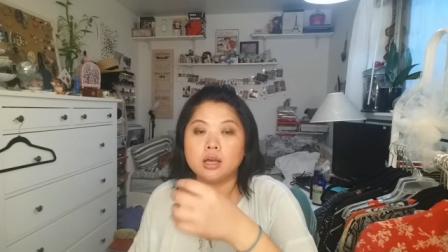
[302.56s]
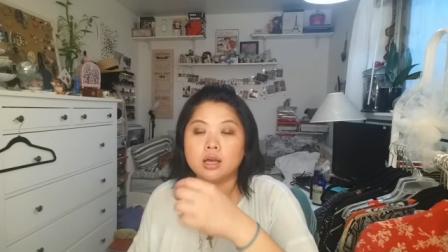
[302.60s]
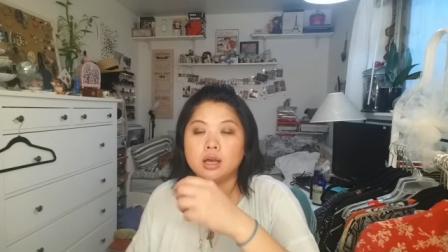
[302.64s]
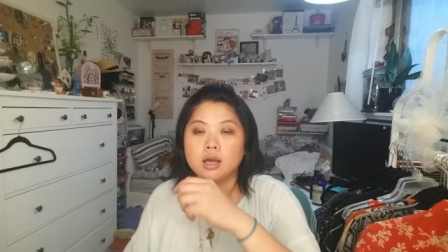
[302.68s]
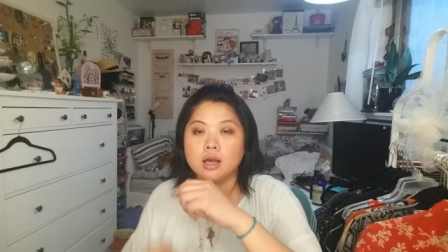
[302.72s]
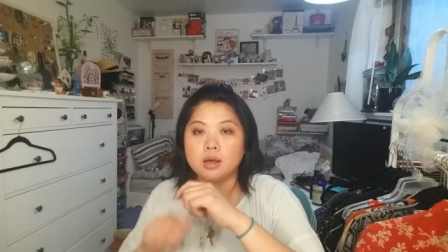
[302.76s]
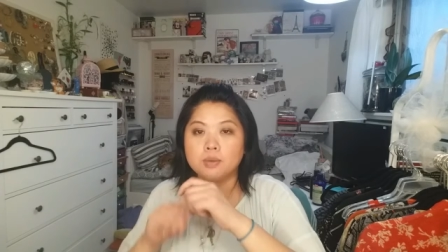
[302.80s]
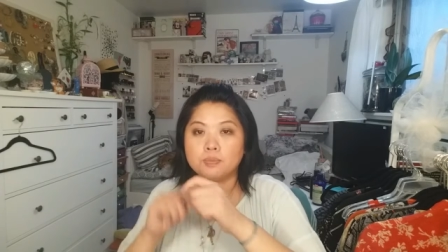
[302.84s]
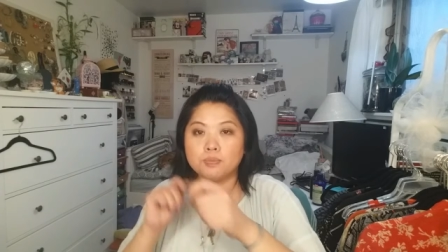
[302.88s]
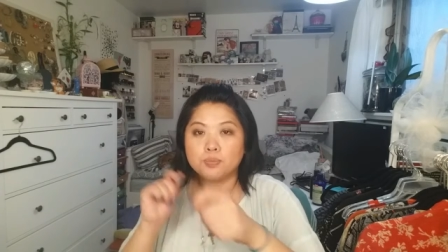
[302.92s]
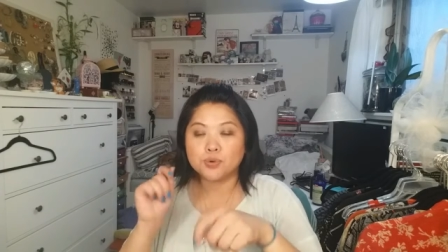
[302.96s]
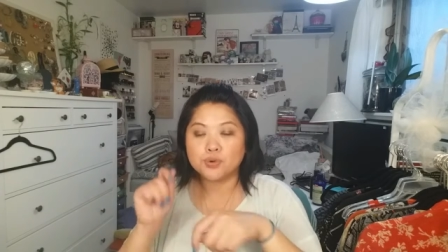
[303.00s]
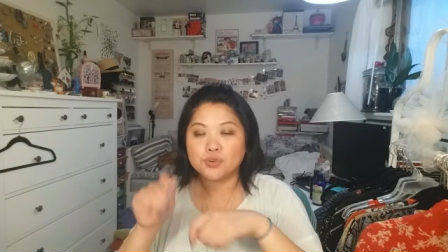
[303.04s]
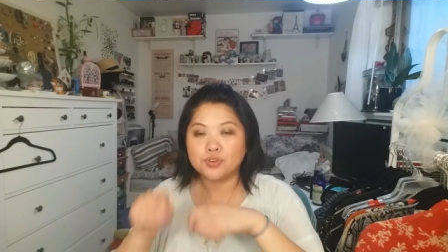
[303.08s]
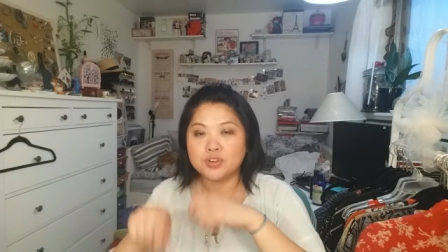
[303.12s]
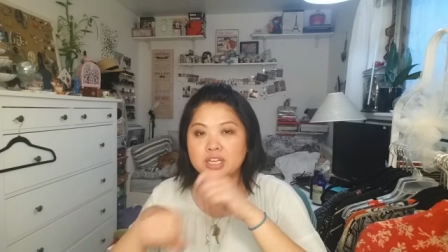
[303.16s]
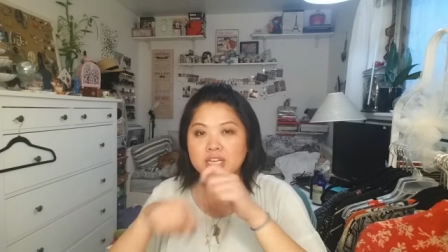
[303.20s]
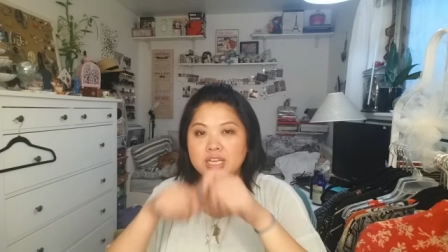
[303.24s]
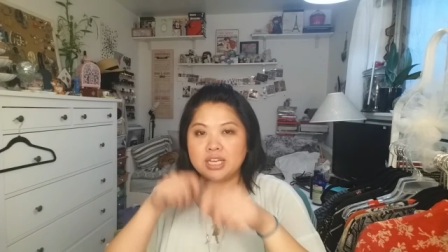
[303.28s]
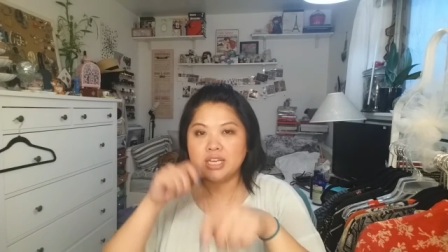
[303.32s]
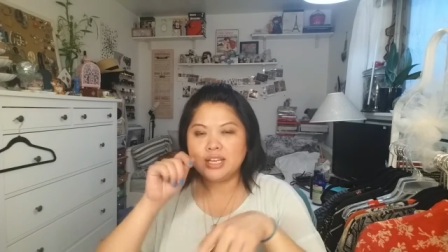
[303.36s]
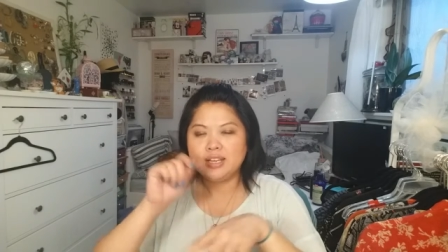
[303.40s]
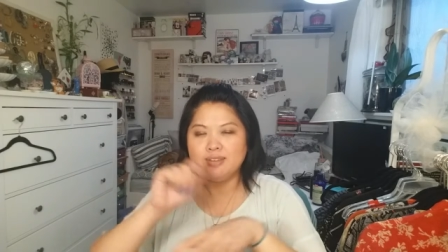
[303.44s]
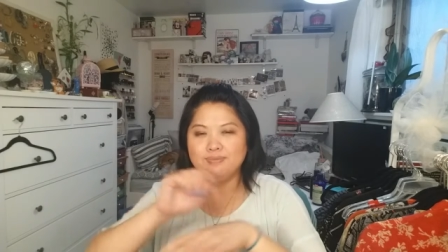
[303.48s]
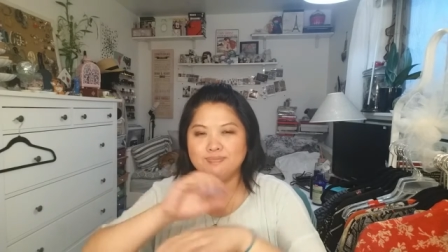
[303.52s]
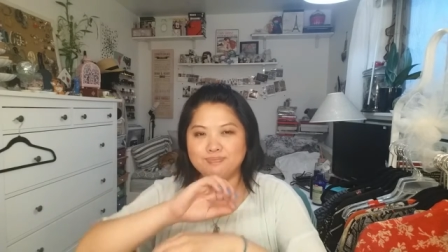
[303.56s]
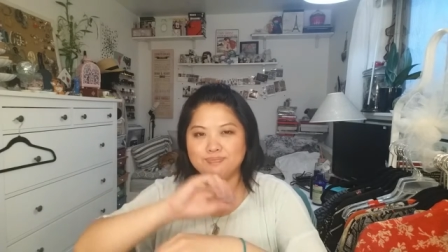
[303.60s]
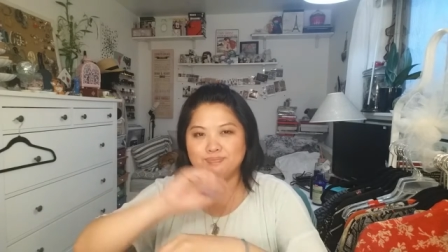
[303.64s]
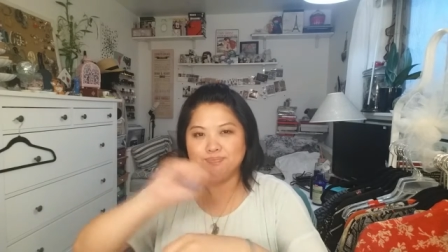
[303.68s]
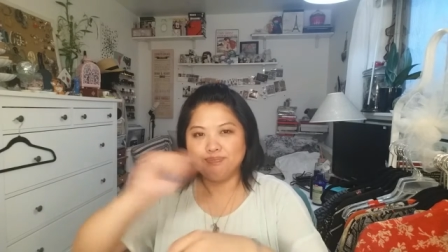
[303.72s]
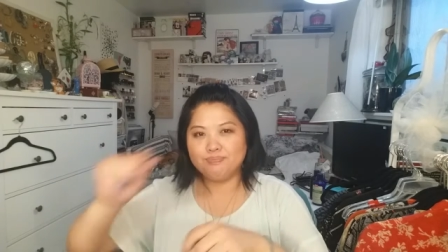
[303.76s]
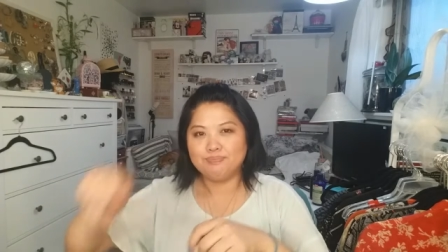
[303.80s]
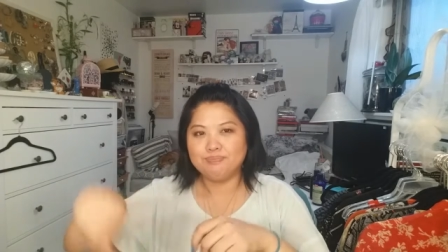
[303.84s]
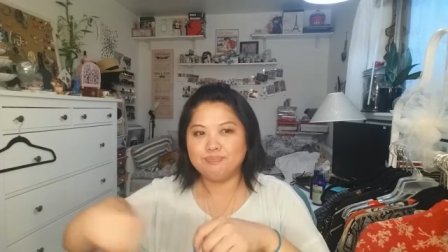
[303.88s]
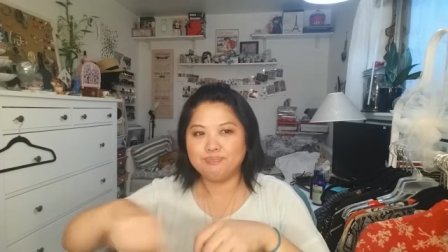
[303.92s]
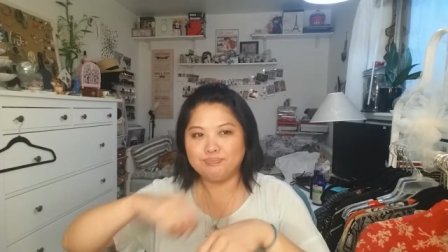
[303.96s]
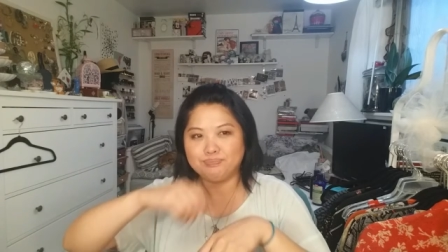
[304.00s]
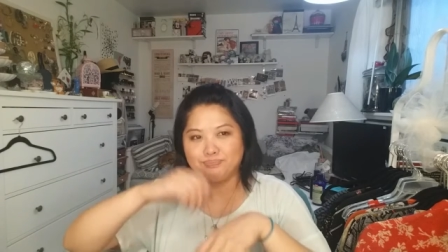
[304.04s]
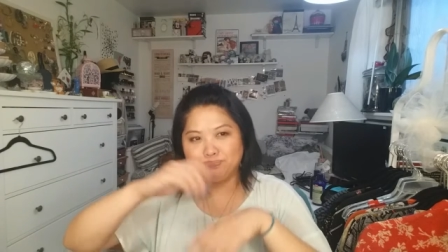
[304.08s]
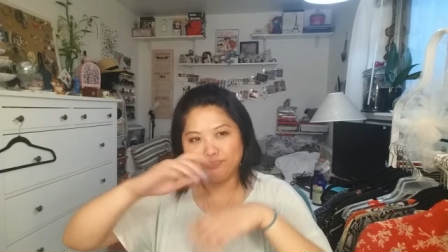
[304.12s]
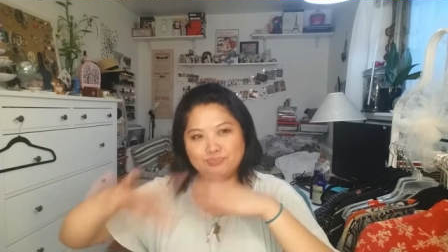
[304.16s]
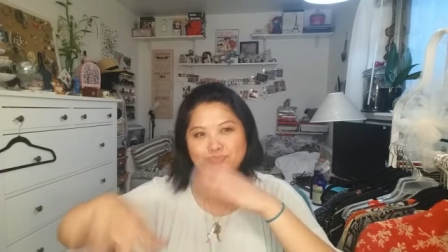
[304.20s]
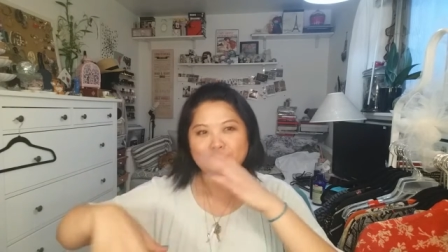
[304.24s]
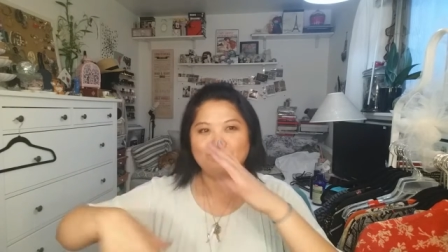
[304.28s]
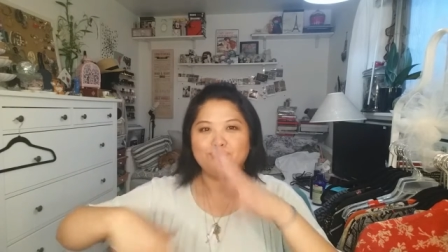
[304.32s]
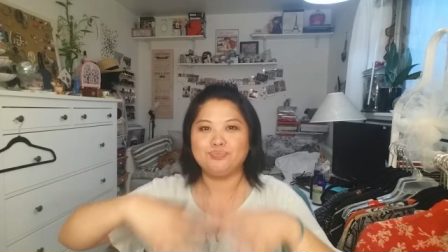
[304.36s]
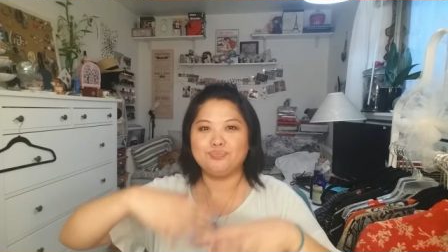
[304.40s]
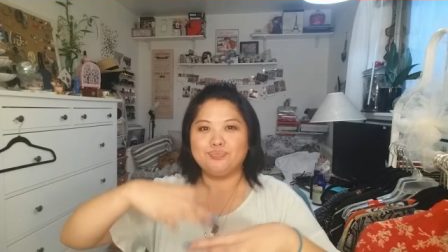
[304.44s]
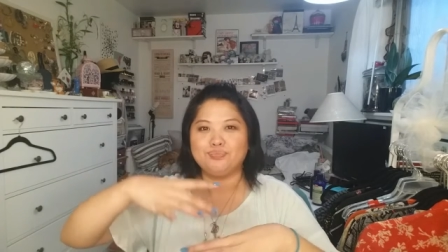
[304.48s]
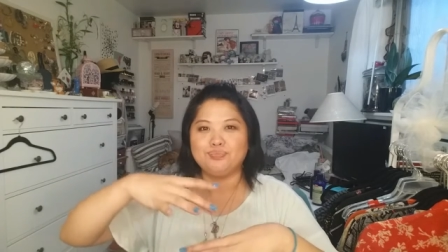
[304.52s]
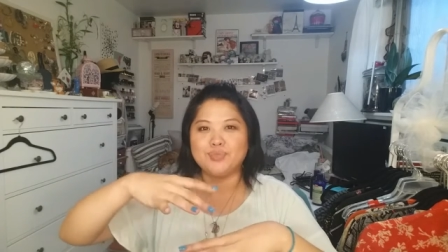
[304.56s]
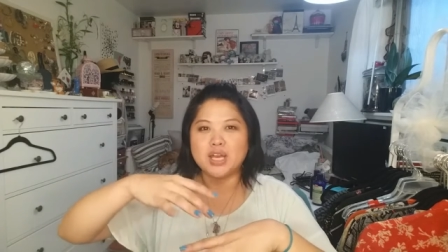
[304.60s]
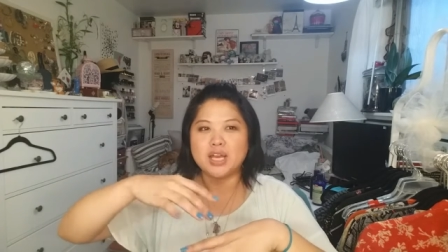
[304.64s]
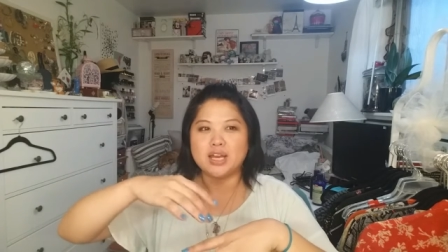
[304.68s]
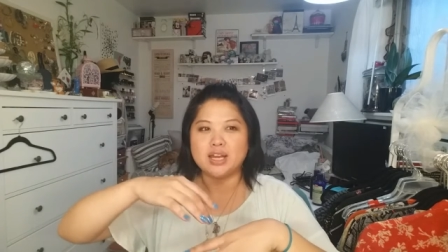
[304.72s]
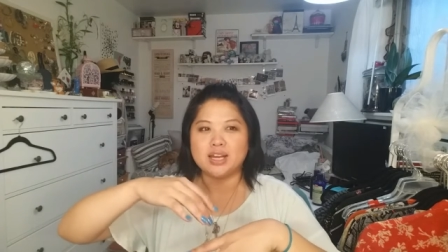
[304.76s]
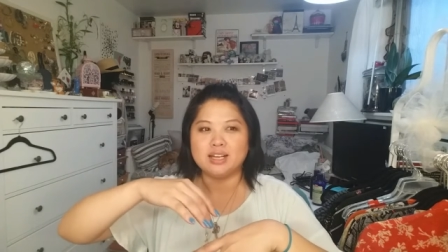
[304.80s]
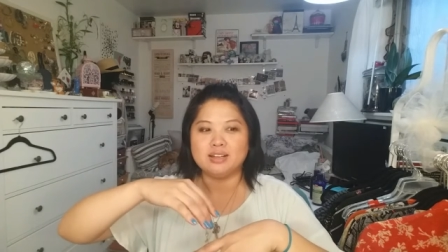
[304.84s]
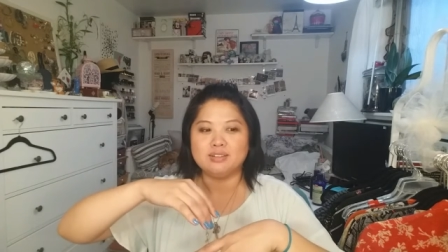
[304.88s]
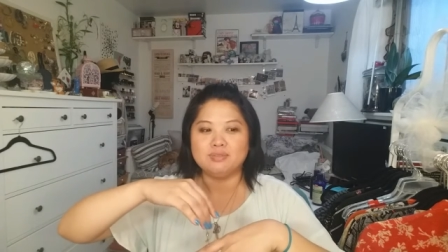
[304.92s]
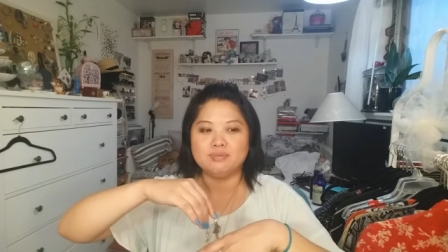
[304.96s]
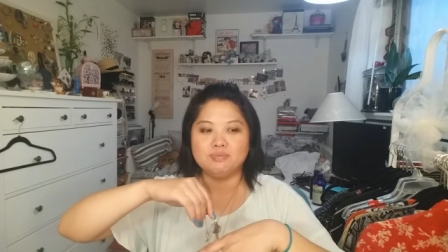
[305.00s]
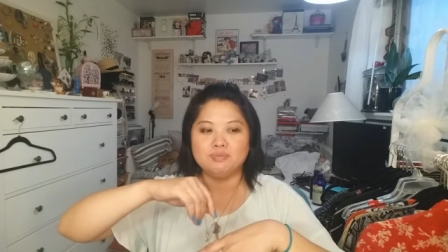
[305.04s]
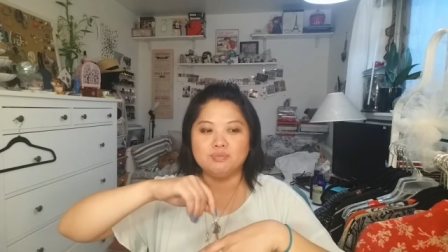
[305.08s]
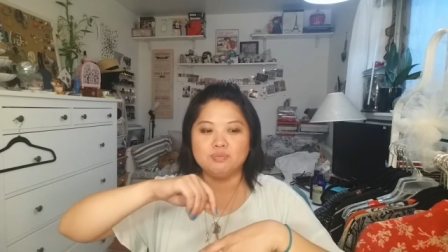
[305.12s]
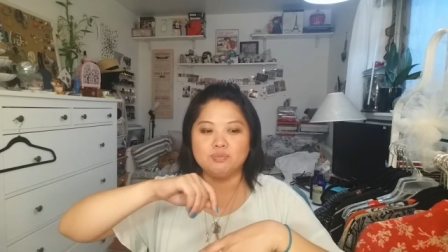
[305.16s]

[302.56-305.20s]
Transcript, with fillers: uh, pre. Uh,